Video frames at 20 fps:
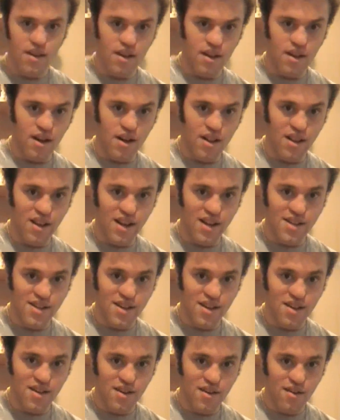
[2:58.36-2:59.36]
a
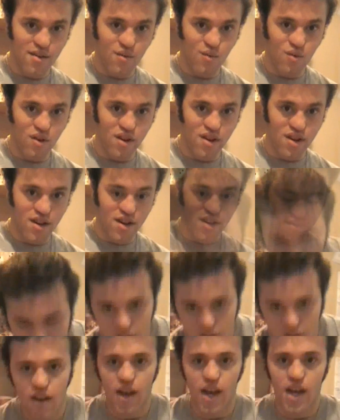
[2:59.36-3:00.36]
classic, why not,
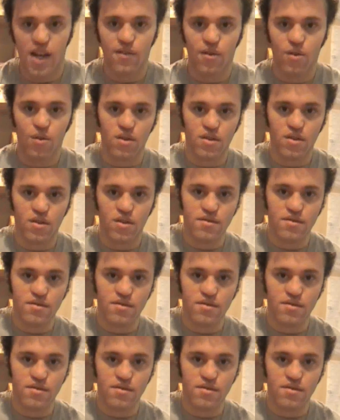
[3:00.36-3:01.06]
and of course,